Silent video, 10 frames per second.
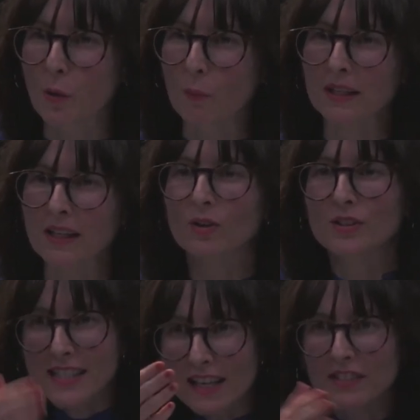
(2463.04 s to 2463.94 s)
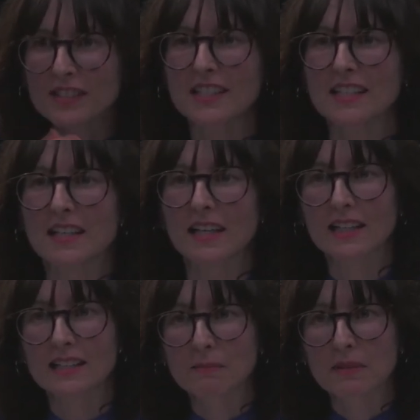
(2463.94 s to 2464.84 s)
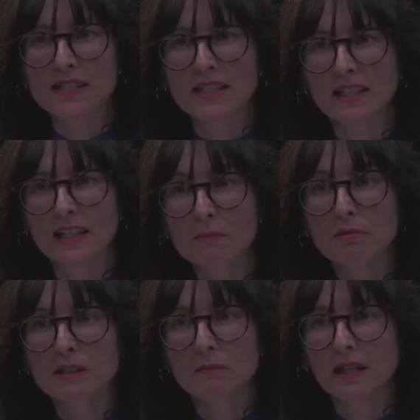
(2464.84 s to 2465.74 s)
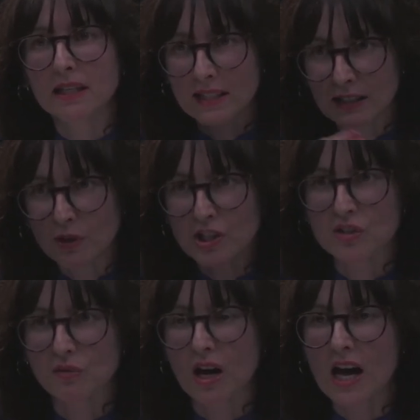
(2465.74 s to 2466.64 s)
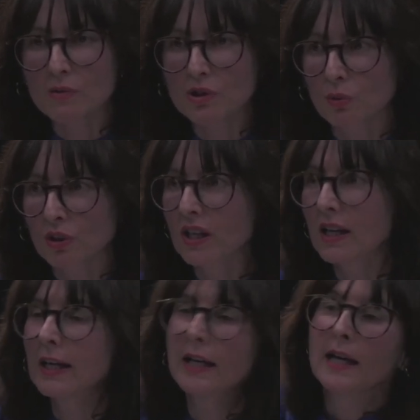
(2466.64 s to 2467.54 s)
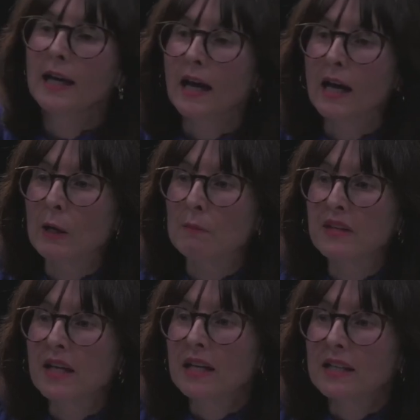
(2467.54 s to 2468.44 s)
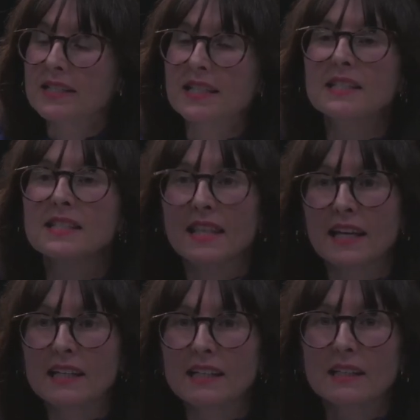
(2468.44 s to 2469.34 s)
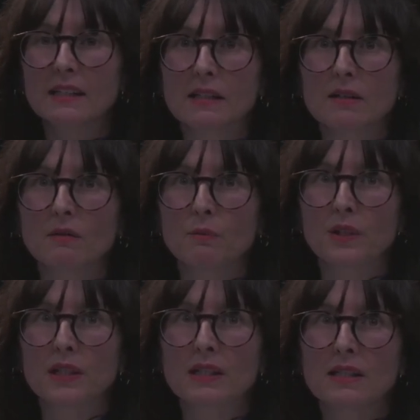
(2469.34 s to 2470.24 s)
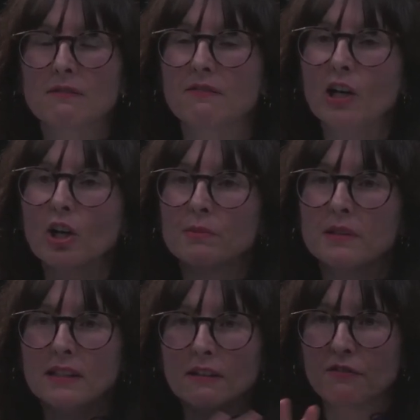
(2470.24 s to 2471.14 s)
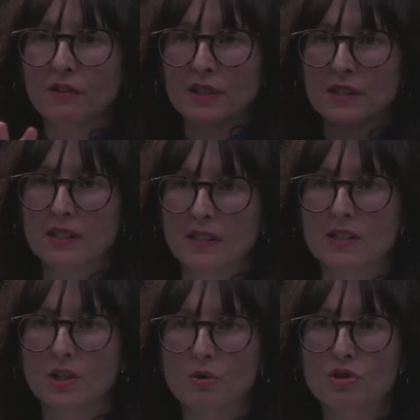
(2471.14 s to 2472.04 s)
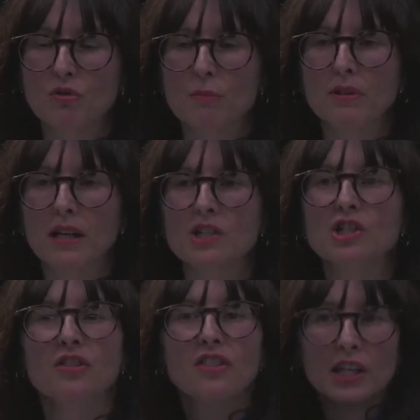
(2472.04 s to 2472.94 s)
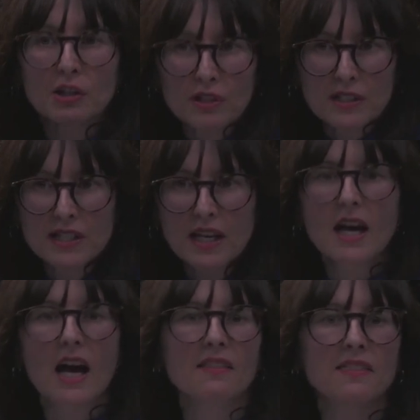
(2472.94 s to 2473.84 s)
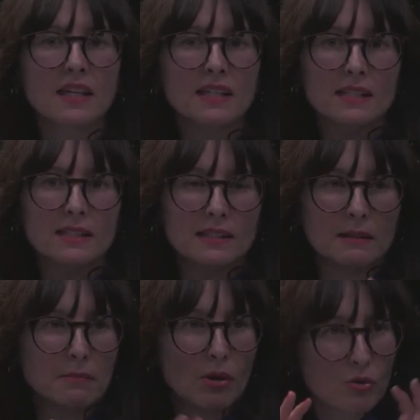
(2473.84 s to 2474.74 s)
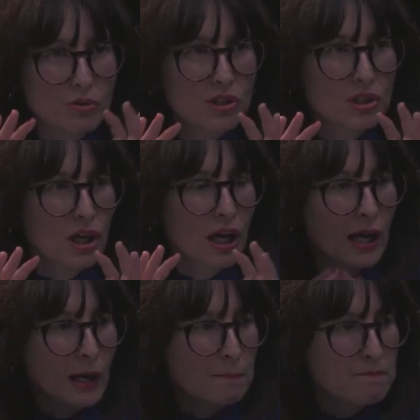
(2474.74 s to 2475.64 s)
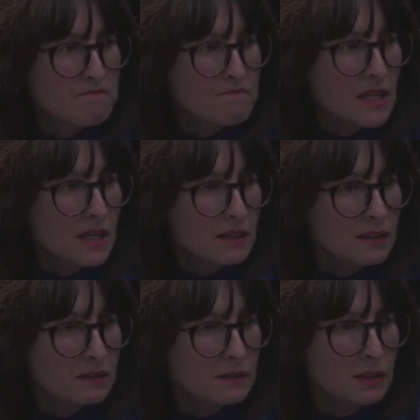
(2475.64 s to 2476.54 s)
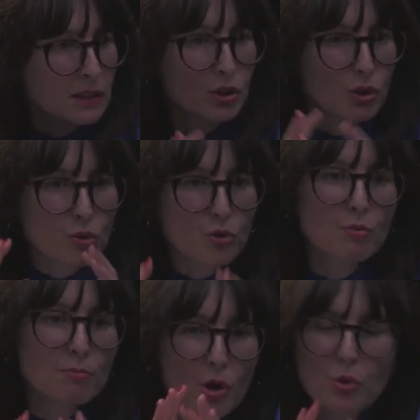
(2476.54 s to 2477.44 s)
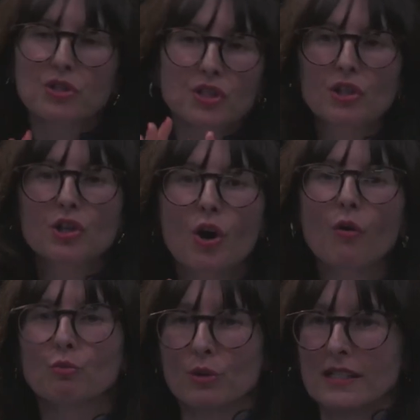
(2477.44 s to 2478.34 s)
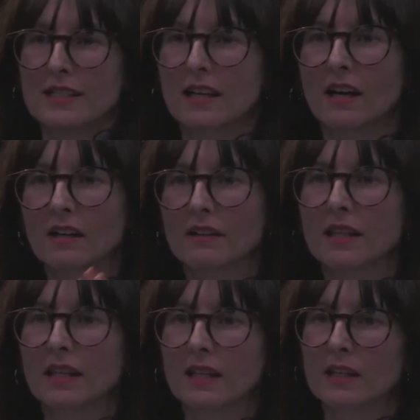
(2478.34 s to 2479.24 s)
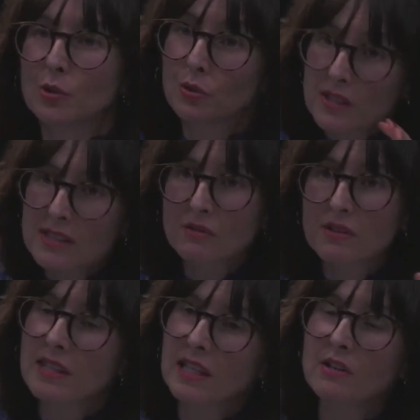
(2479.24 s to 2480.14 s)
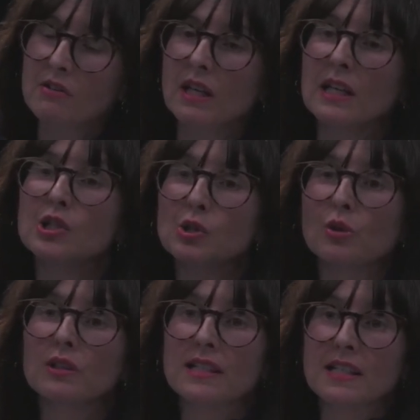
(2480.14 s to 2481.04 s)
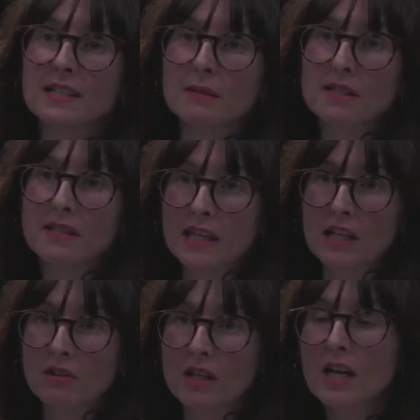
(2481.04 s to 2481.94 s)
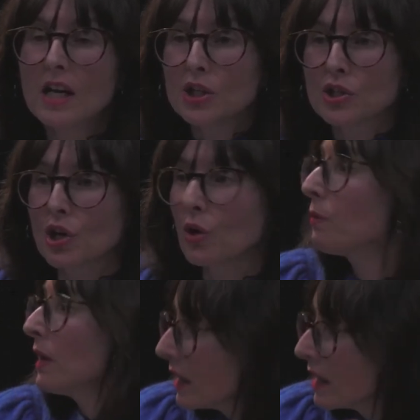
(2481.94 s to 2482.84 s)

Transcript: topic on 70s and domestic labor debate and wages for housework. Since then, we developed different social reproduction theories. I think that the most, the two most known ones are the unitary theory and dual systems theory. So